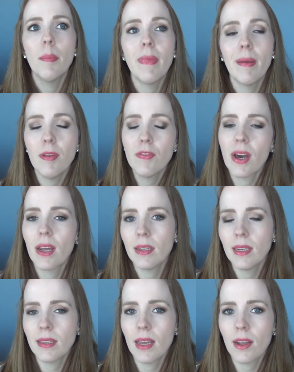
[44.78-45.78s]
Maybe you've kind of
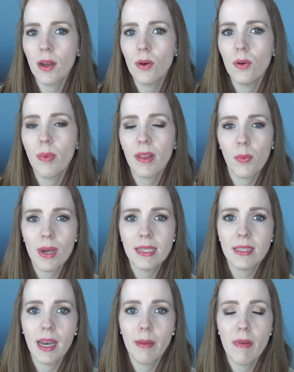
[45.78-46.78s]
let that go by the
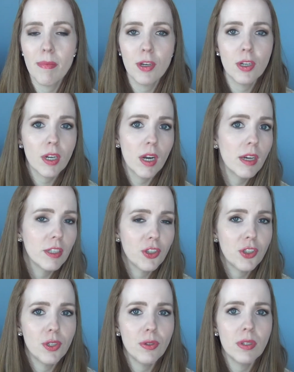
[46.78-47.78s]
wayside. Maybe you're a college
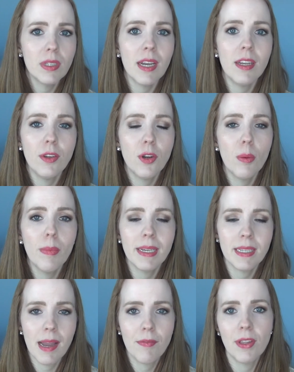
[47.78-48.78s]
student and you don't make
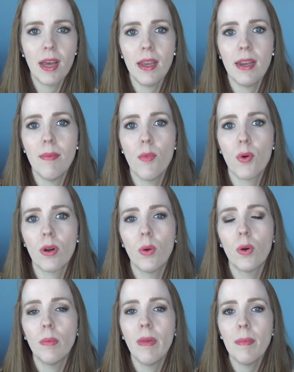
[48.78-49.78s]
time for that anymore.
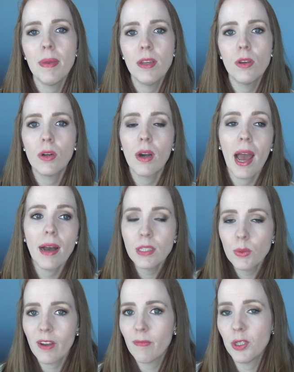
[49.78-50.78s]
Or maybe you're a
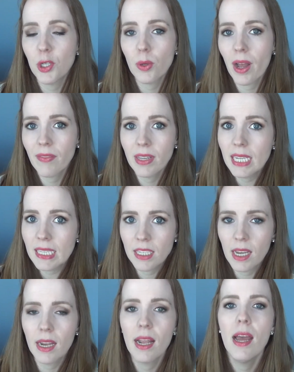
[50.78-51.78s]
housewife but you don't have kids
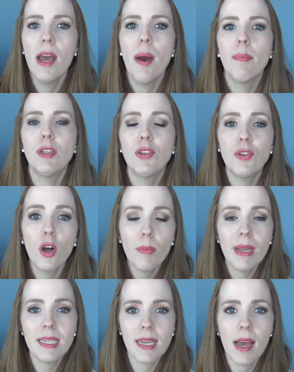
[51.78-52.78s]
yet, but you don't
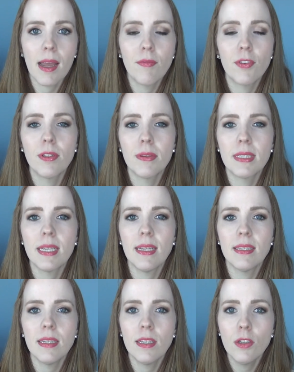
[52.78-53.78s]
make time for those
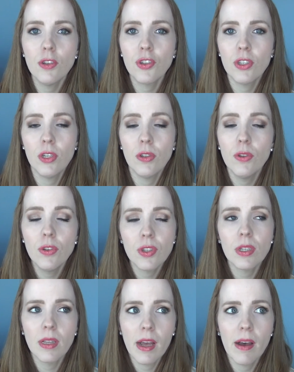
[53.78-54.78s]
things that you used
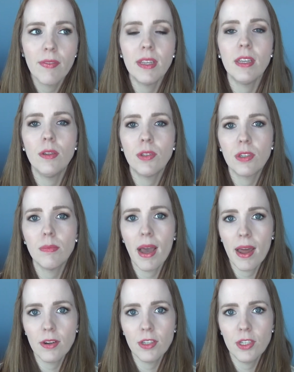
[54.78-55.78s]
to love and that used to
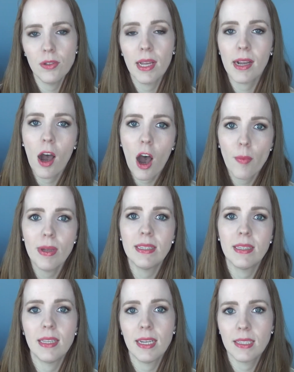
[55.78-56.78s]
matter to you, like
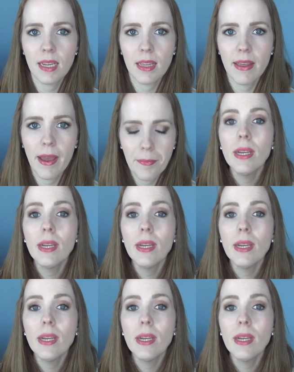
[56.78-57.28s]
hobbies and things like that.